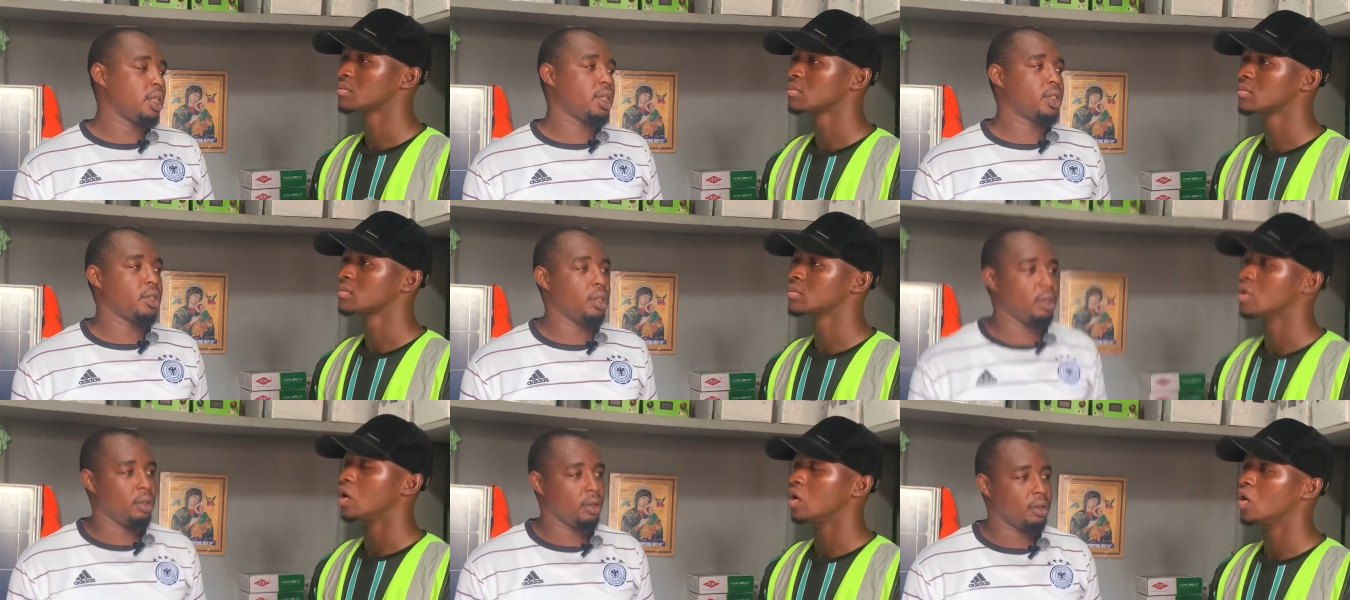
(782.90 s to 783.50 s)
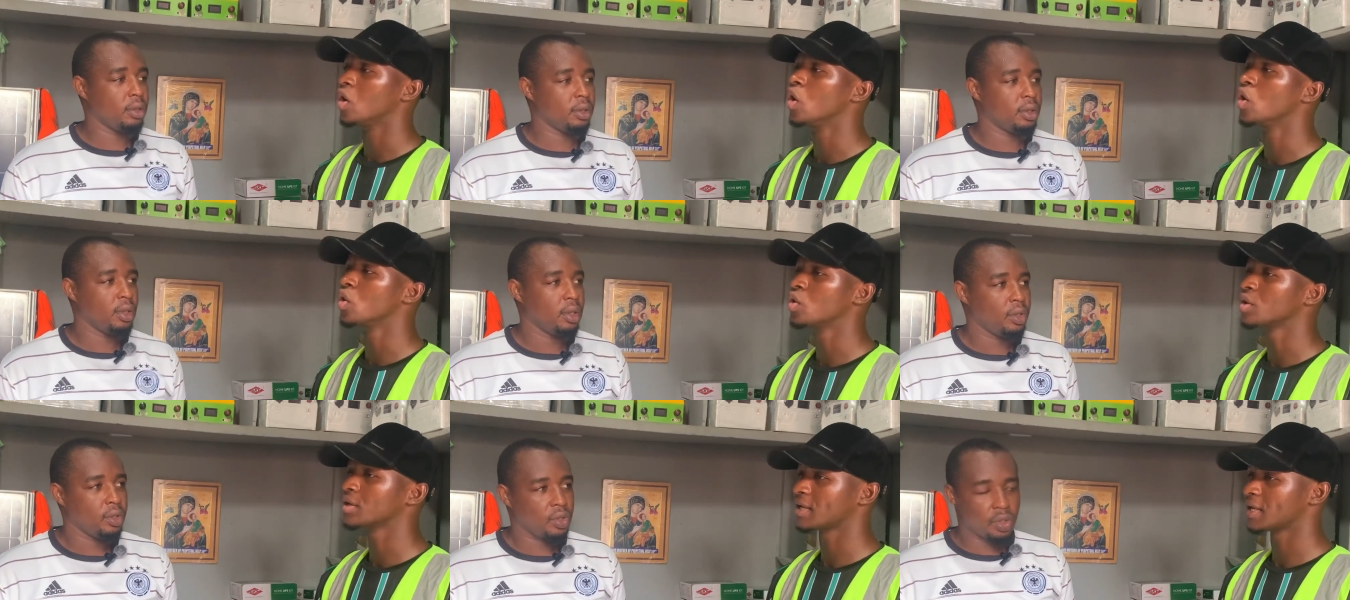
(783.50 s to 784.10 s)
Speaker 1: it to
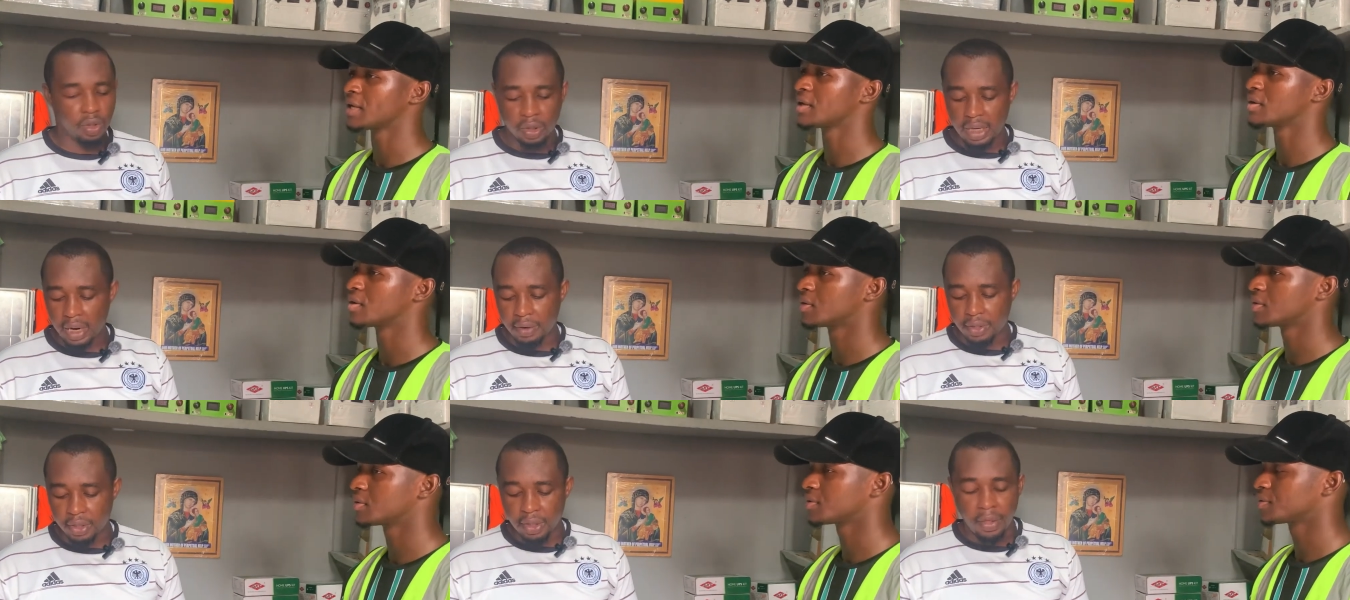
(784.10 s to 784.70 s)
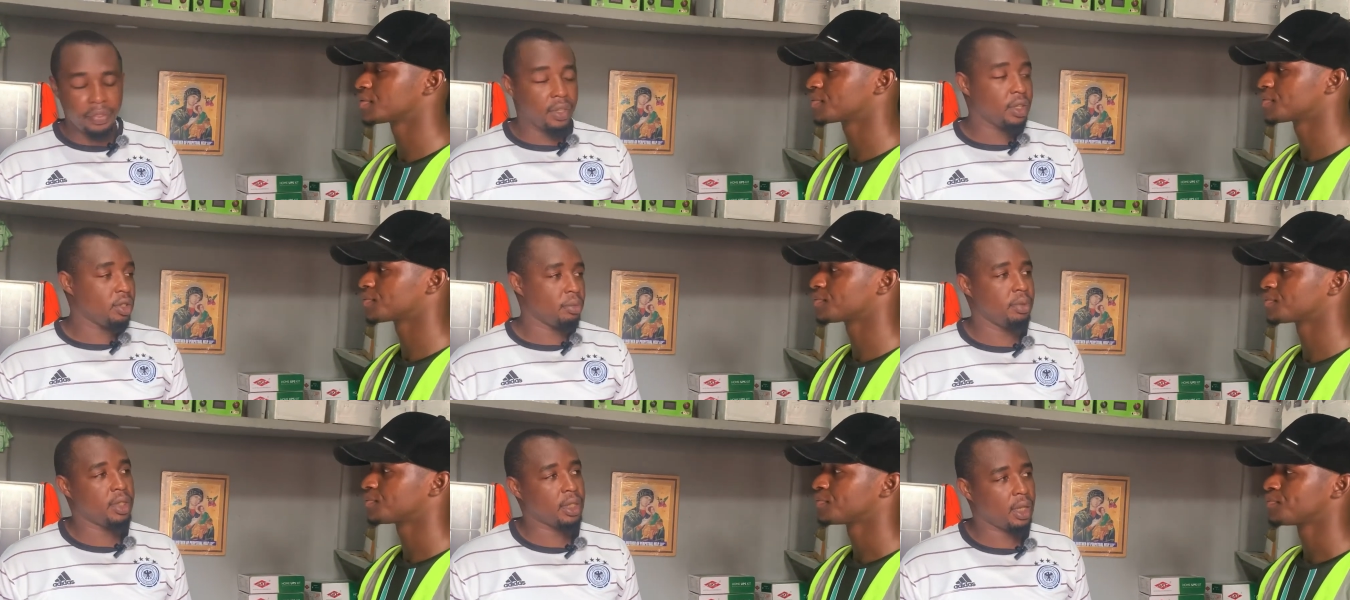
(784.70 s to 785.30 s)
you. So there is nothing
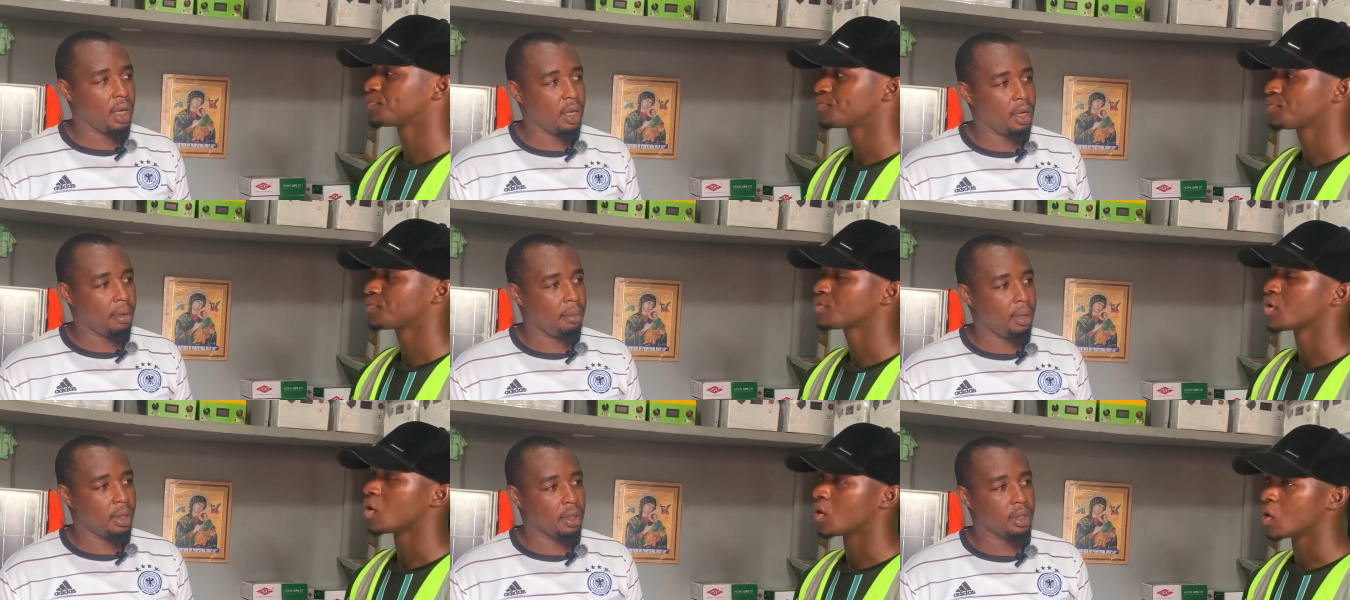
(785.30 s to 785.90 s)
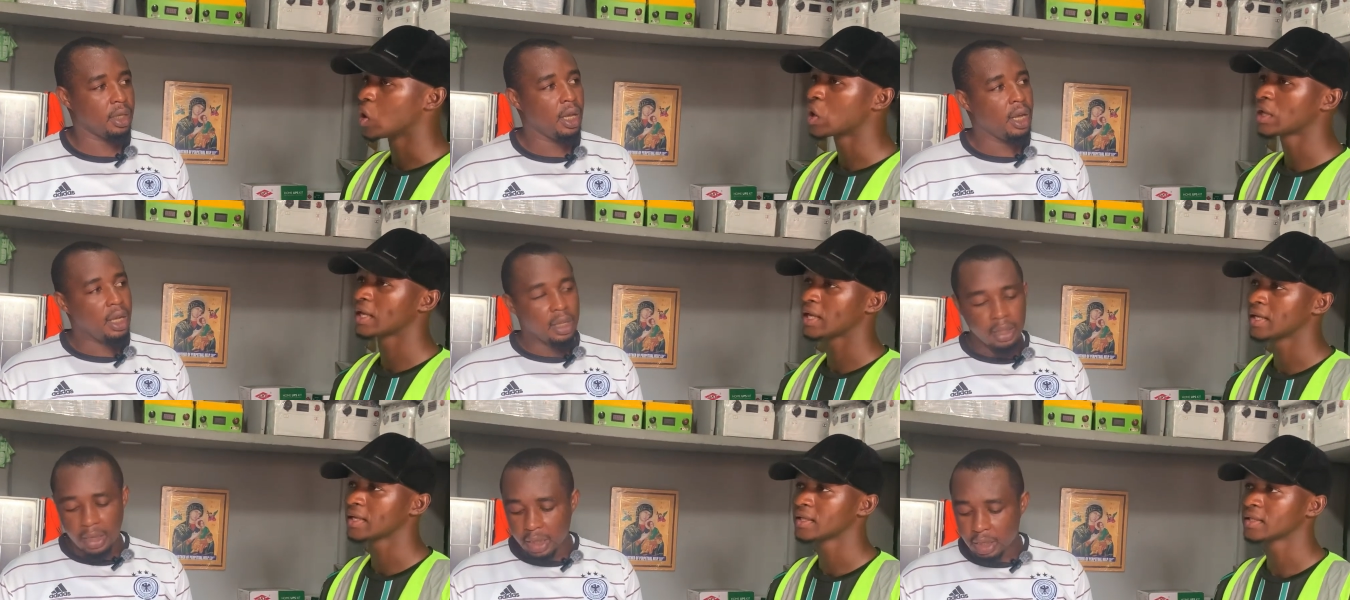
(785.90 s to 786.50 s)
to be scared about.
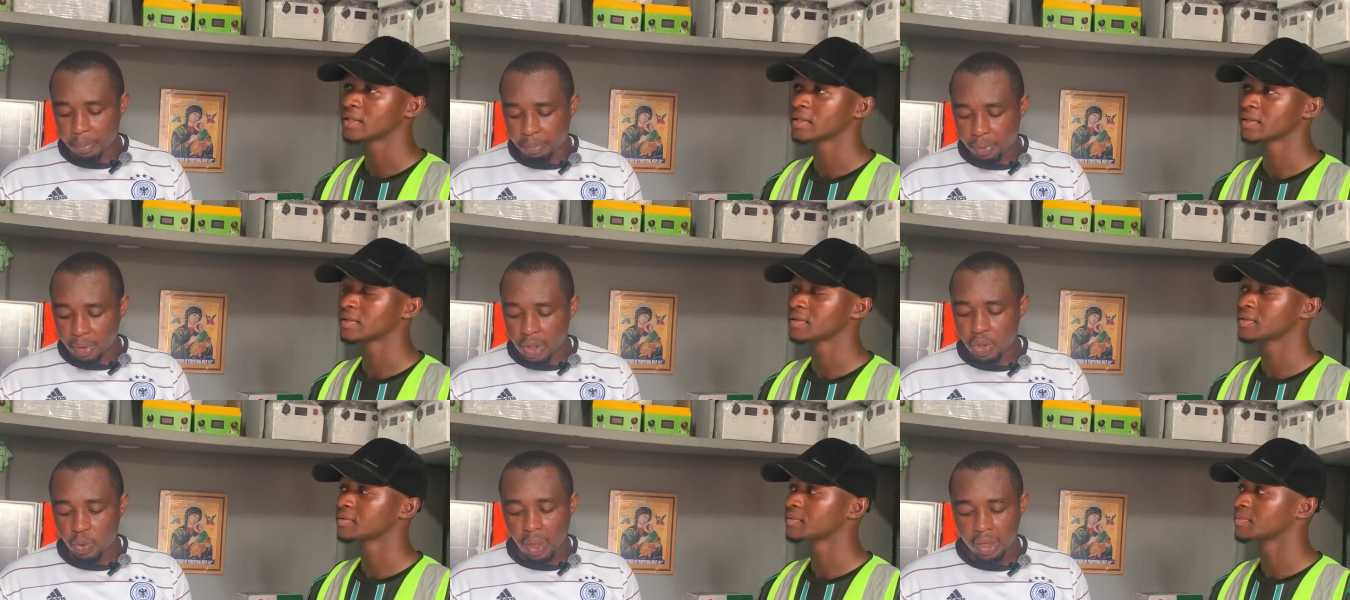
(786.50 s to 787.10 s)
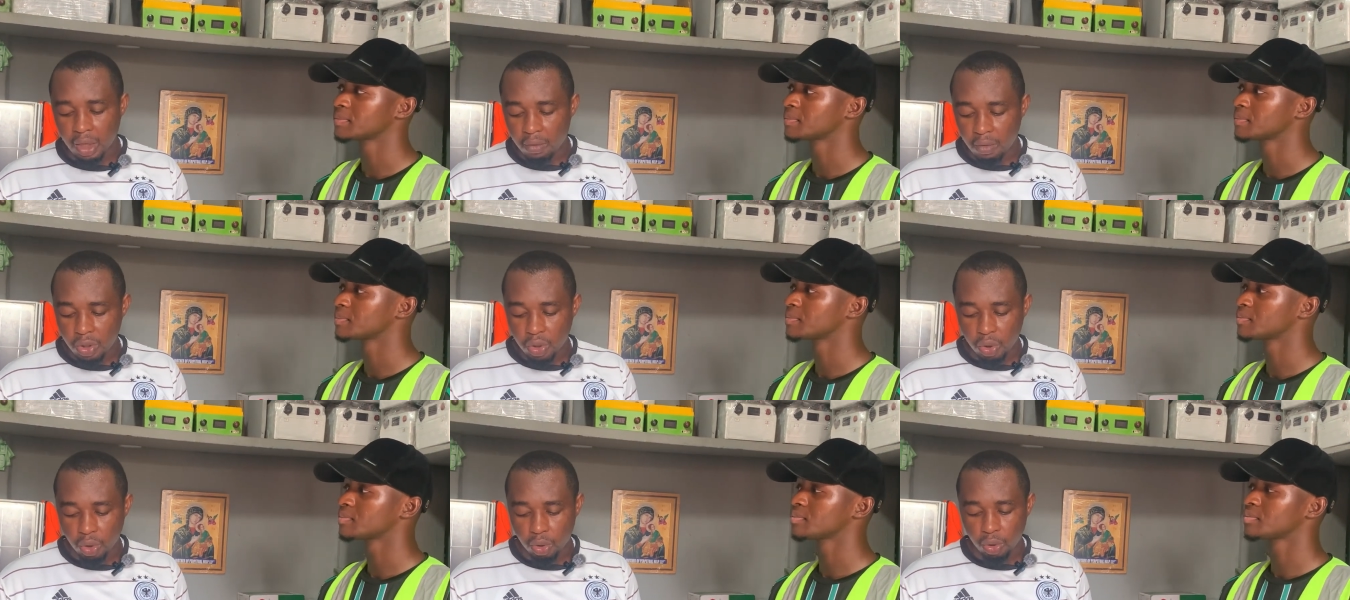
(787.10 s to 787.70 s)
Then the product we are
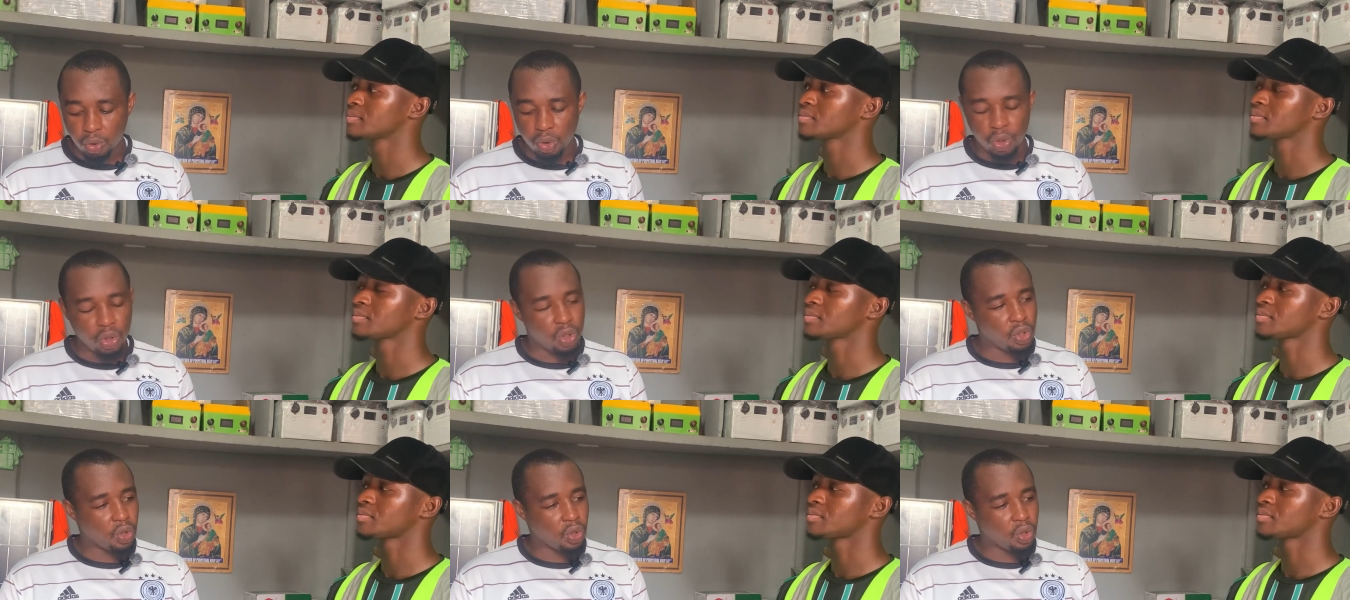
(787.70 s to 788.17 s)
giving to you is